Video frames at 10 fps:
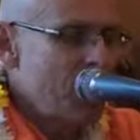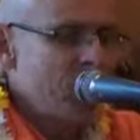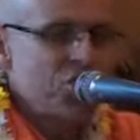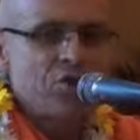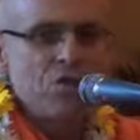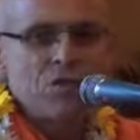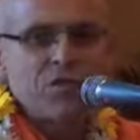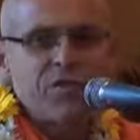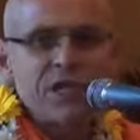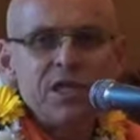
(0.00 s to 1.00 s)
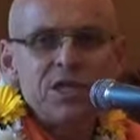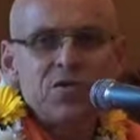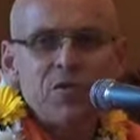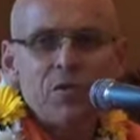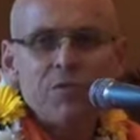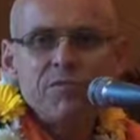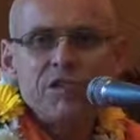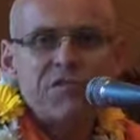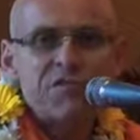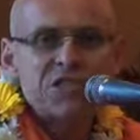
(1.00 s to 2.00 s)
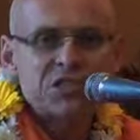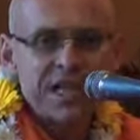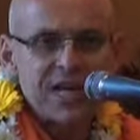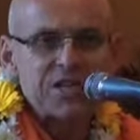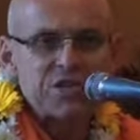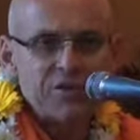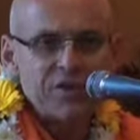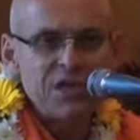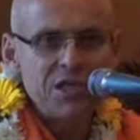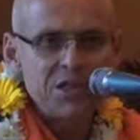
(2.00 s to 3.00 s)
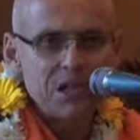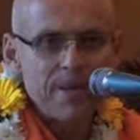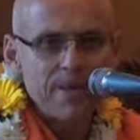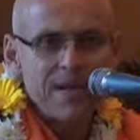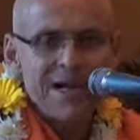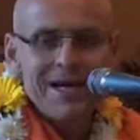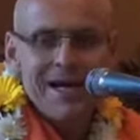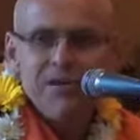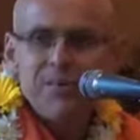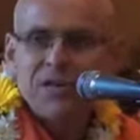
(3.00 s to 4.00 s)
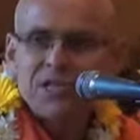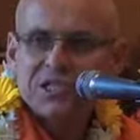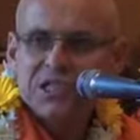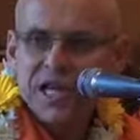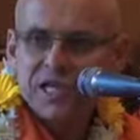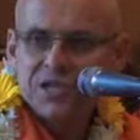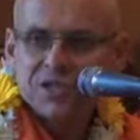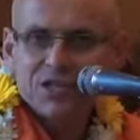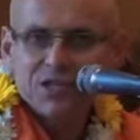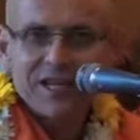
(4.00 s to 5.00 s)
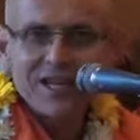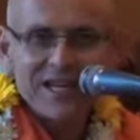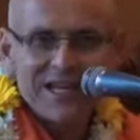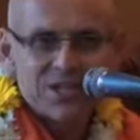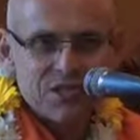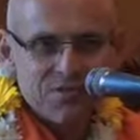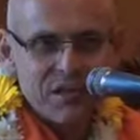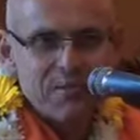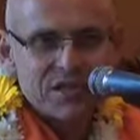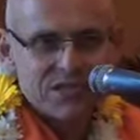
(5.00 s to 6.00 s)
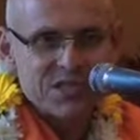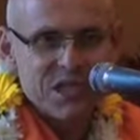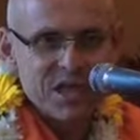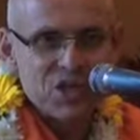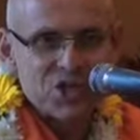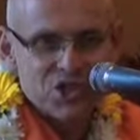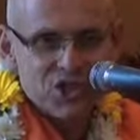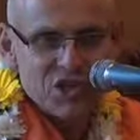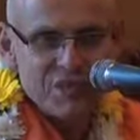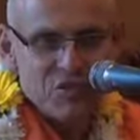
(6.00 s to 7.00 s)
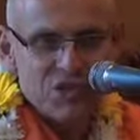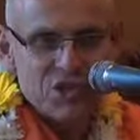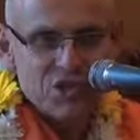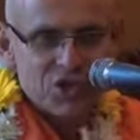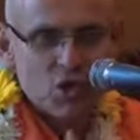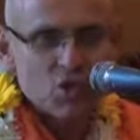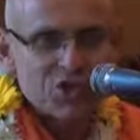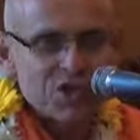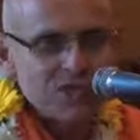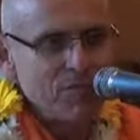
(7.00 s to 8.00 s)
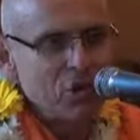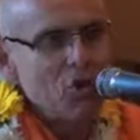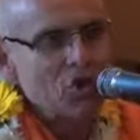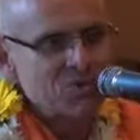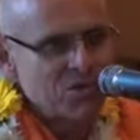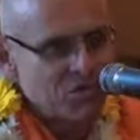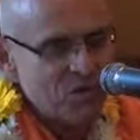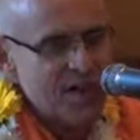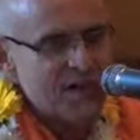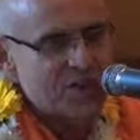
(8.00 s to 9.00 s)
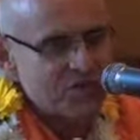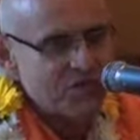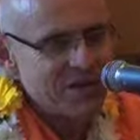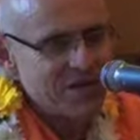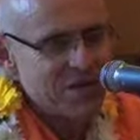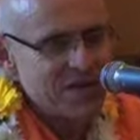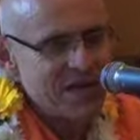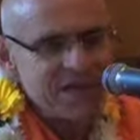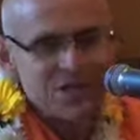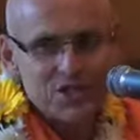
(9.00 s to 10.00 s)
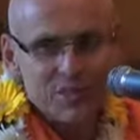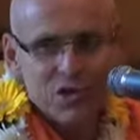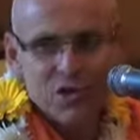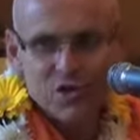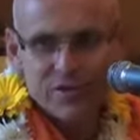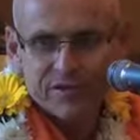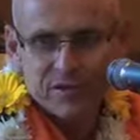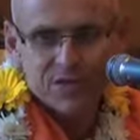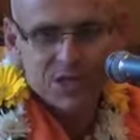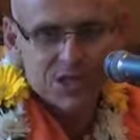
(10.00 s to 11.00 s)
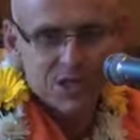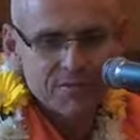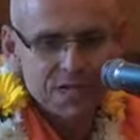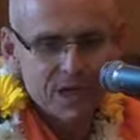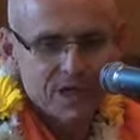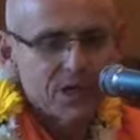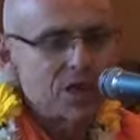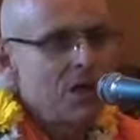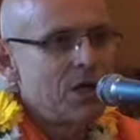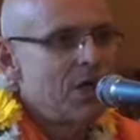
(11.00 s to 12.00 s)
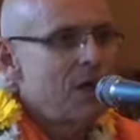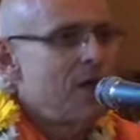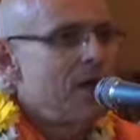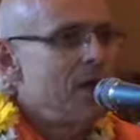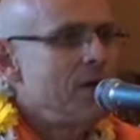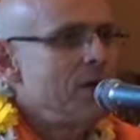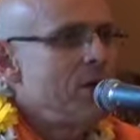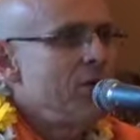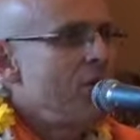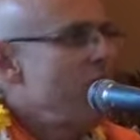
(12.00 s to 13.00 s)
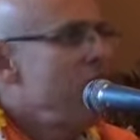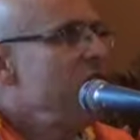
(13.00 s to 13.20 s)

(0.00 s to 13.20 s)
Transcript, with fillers: cultural things from different states of India. Every state had some representation and would show some local trades from their state, some cloth, some this, some that. Right? So